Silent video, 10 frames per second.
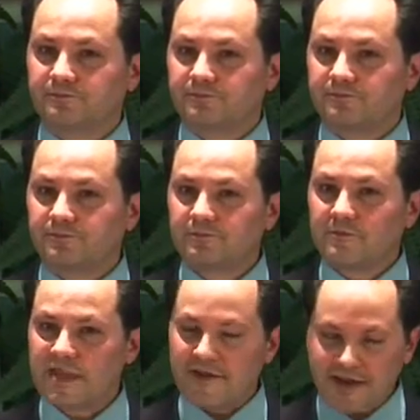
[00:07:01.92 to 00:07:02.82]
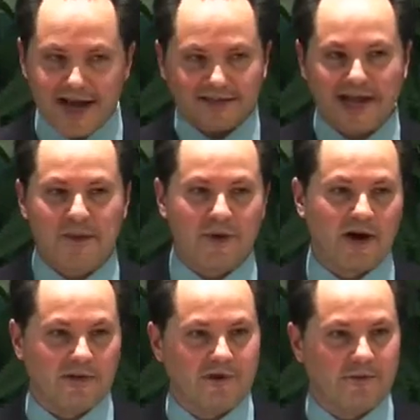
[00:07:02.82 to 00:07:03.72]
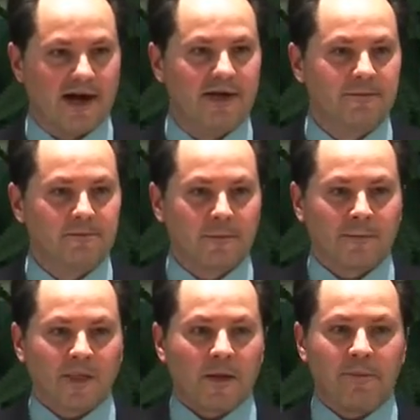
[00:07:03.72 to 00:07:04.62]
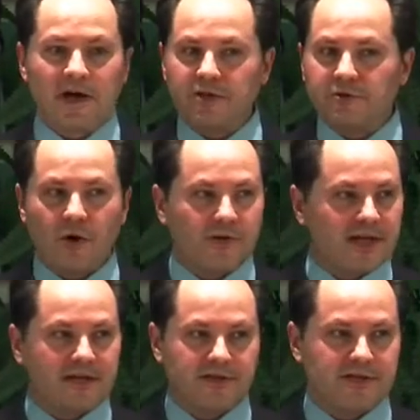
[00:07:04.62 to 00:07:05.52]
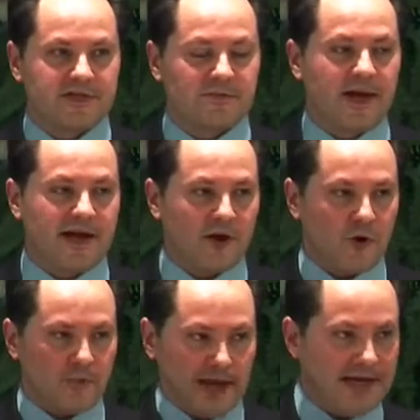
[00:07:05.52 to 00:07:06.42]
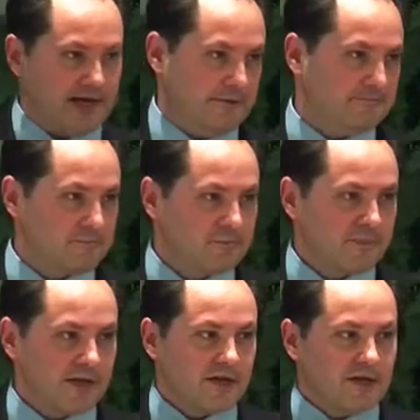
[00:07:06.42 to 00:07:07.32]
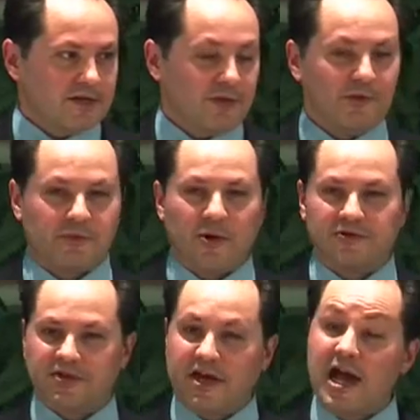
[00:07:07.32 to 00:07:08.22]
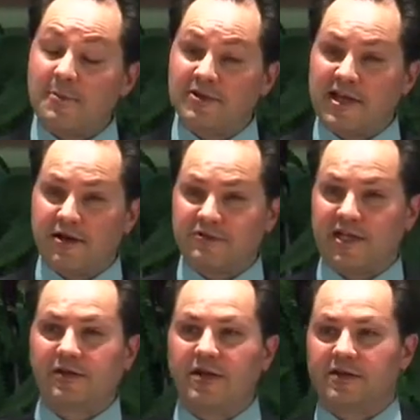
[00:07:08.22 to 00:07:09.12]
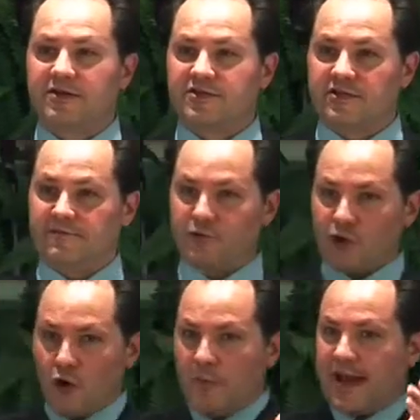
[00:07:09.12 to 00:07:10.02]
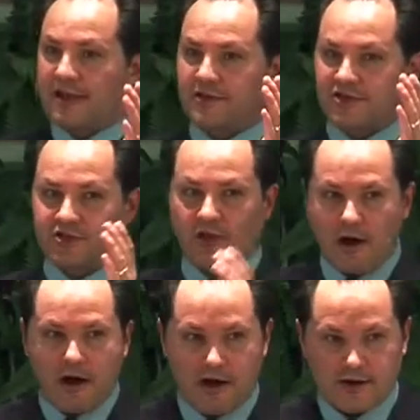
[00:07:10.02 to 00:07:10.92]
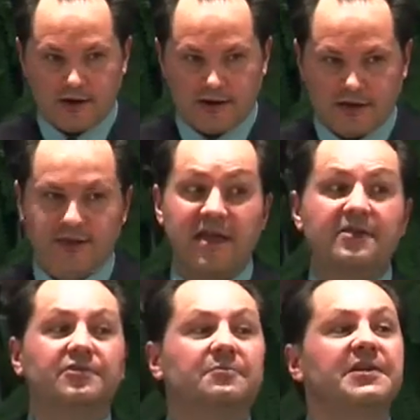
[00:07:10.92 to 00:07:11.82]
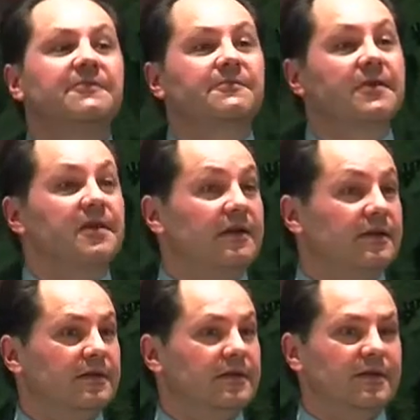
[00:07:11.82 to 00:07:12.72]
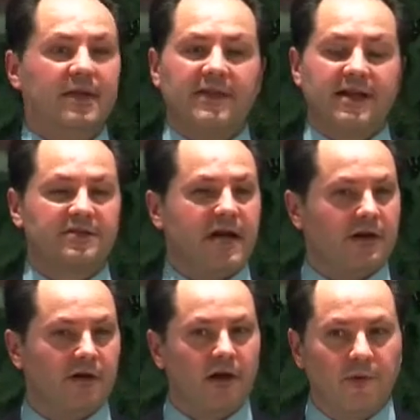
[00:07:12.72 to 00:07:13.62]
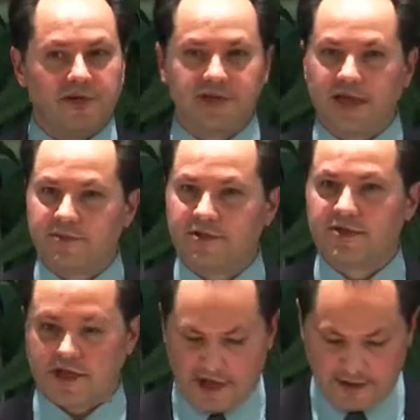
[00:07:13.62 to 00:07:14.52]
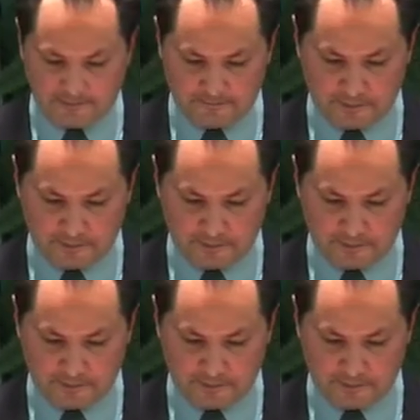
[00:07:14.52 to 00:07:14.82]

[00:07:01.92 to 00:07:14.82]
Yeah. They got that part of it right. But you don't get this by obeying. See, with most of the commentators, they look at this as if you obey this law, then you'll be free. That's not at all what James is saying.